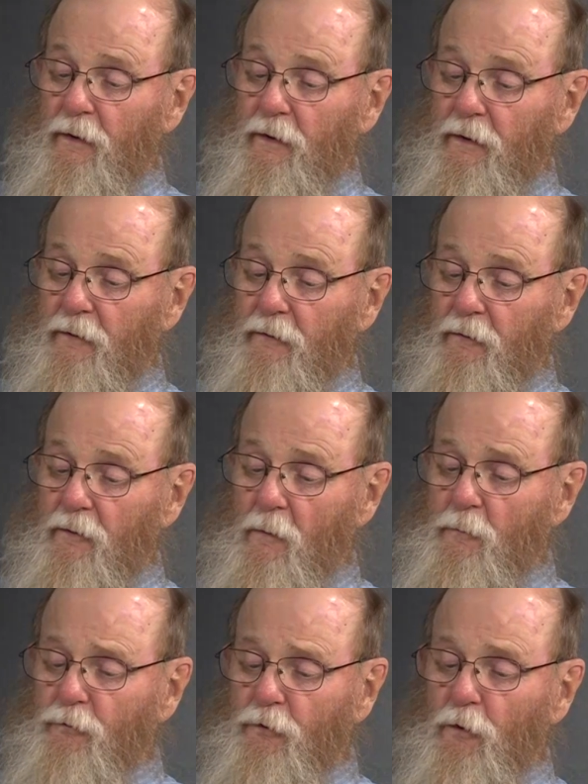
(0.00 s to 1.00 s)
and uh,
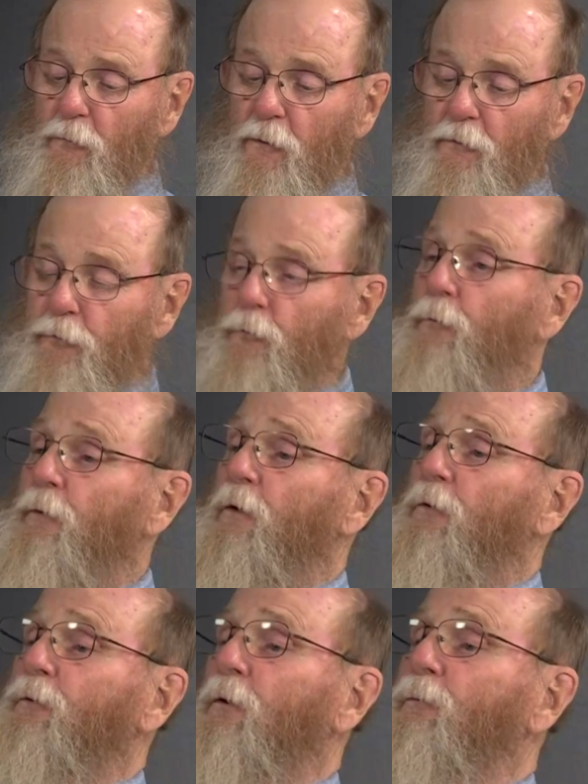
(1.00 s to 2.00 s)
I'm just going to run through
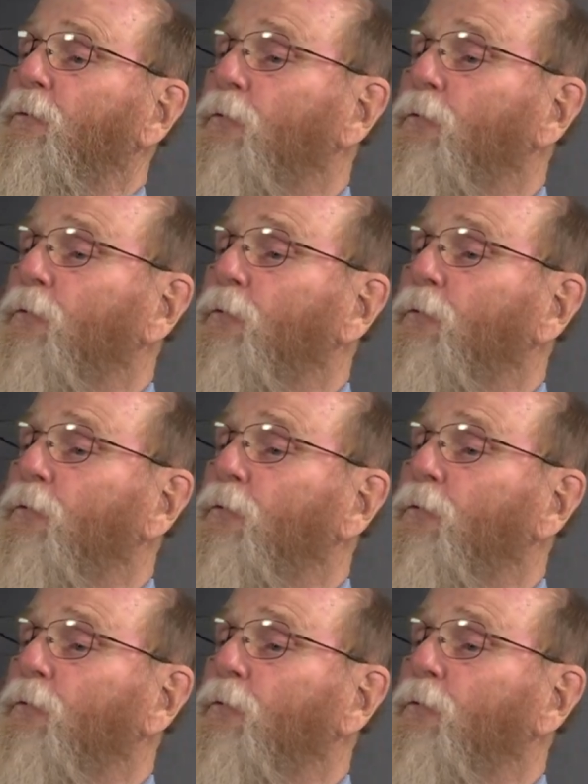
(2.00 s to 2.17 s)
these different